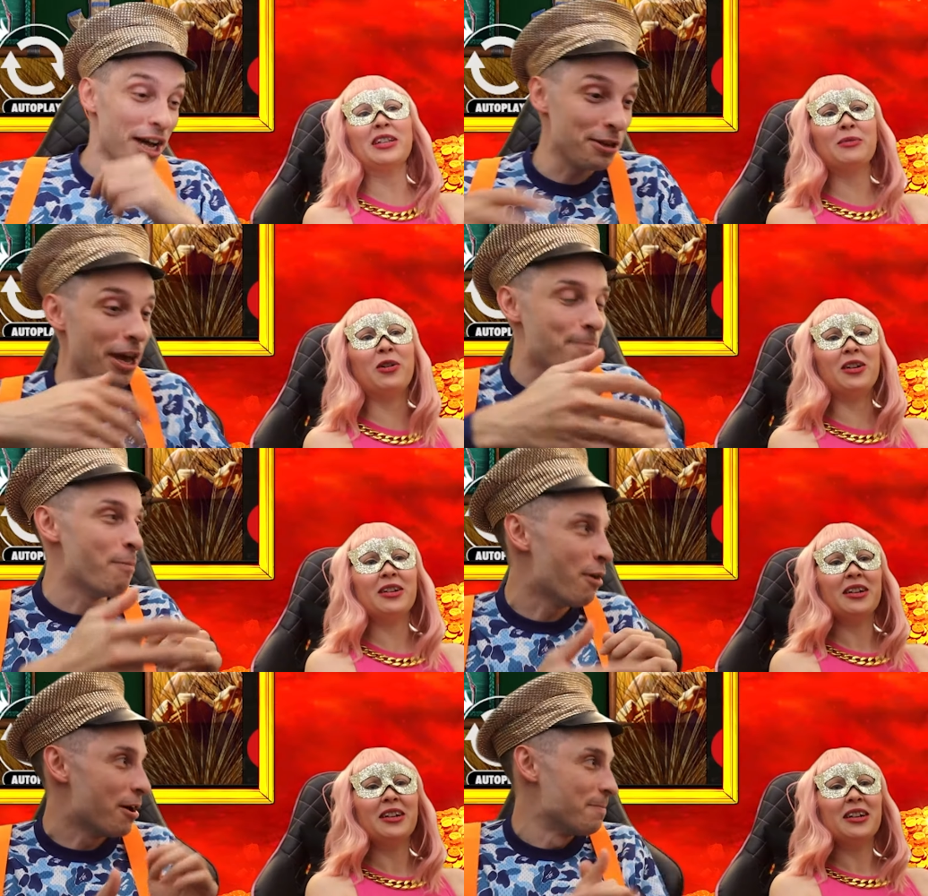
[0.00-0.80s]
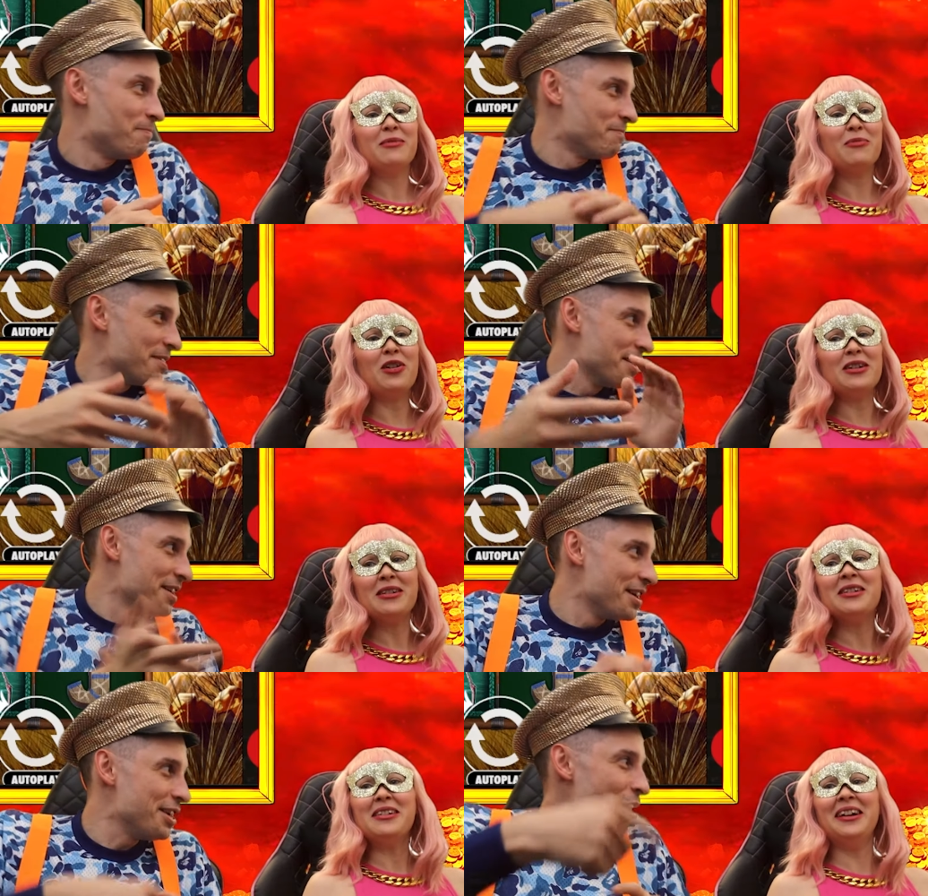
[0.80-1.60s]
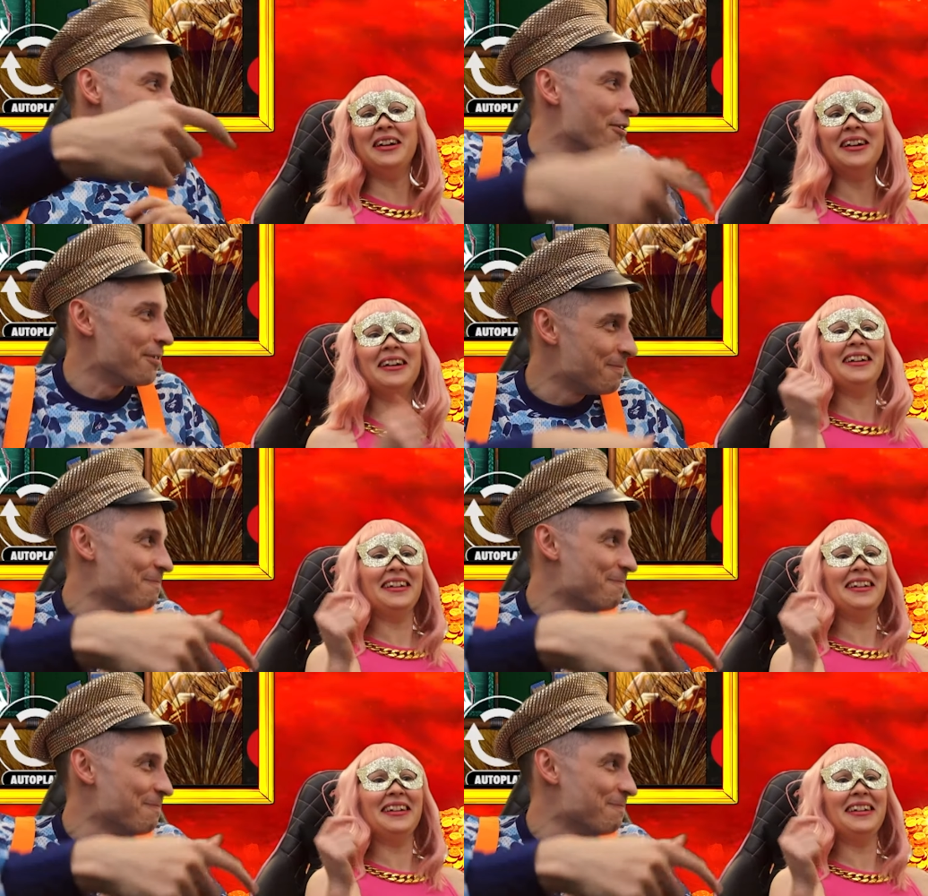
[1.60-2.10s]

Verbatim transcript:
Speaker 1: you rap more? More. Yo.